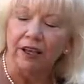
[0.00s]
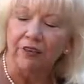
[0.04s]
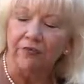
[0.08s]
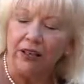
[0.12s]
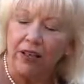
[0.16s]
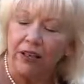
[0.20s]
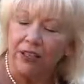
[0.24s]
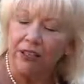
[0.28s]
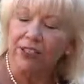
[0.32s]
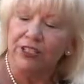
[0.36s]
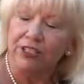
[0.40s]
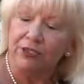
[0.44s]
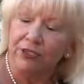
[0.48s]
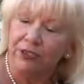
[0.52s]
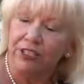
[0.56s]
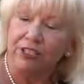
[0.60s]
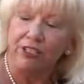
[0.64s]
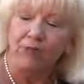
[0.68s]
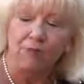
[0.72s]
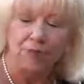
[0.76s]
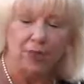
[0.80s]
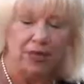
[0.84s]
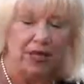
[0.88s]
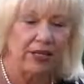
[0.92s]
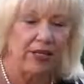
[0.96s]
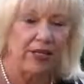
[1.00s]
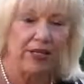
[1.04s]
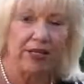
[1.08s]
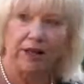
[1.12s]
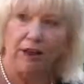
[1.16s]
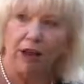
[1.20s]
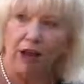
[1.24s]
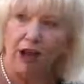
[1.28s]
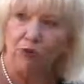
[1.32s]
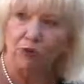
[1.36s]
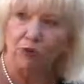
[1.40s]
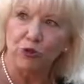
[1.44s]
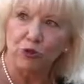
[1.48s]
volatility embedded
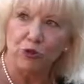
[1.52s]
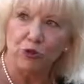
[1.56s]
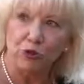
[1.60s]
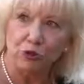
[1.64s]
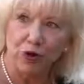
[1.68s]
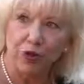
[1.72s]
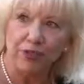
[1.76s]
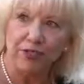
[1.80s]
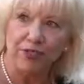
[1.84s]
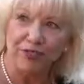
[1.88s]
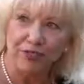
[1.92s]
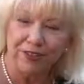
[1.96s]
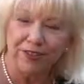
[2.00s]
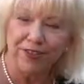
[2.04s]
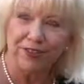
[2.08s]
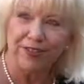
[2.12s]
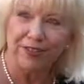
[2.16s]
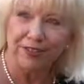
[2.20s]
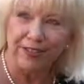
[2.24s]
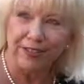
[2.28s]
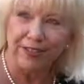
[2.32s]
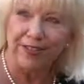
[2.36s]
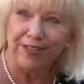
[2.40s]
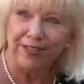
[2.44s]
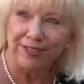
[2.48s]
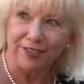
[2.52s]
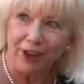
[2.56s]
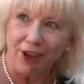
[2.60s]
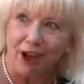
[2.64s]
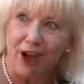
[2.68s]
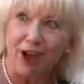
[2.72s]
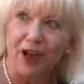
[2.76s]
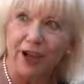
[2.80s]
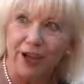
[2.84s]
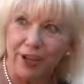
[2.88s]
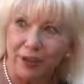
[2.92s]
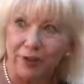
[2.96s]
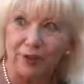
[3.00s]
in option prices is
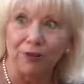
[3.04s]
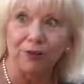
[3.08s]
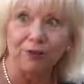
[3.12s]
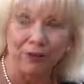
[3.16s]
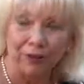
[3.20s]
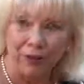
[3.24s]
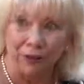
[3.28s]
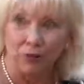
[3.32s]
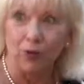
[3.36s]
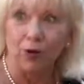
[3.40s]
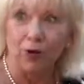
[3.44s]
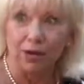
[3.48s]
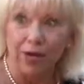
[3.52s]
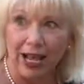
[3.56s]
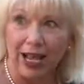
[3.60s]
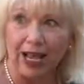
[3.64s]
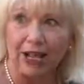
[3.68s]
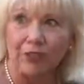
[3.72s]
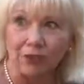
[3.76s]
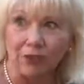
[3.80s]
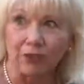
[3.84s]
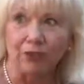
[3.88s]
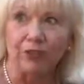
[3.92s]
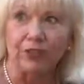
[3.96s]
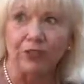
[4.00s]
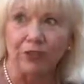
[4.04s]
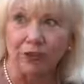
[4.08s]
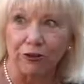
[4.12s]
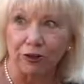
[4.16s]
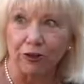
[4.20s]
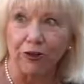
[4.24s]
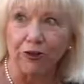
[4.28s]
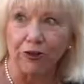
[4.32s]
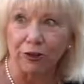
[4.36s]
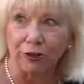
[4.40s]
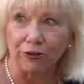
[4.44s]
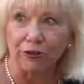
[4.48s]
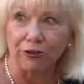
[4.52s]
higher than what actually
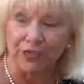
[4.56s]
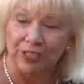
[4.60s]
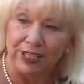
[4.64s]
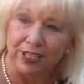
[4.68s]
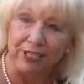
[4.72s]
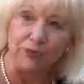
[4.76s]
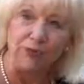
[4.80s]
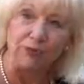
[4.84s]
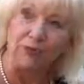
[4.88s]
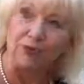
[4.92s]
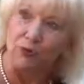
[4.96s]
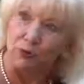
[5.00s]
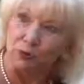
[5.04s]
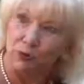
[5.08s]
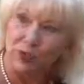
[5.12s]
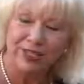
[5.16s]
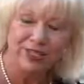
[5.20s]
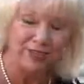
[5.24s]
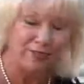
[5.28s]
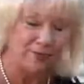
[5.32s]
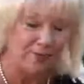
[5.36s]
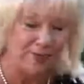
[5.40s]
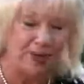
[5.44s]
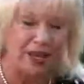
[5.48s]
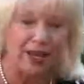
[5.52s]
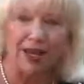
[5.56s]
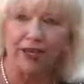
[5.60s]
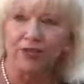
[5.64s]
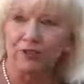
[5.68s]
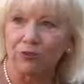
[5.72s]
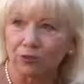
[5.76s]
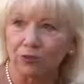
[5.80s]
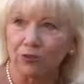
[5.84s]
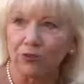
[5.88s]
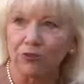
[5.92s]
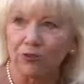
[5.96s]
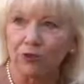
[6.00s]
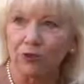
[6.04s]
occurs, either in the recent
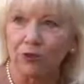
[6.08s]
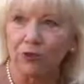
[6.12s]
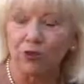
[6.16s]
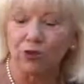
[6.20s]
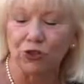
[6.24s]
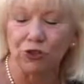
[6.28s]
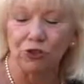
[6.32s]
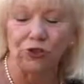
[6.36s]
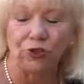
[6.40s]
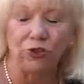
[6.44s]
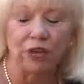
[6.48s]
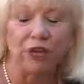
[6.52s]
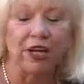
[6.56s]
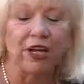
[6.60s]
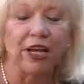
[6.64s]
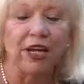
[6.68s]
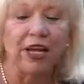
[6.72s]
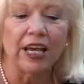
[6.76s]
past or the future.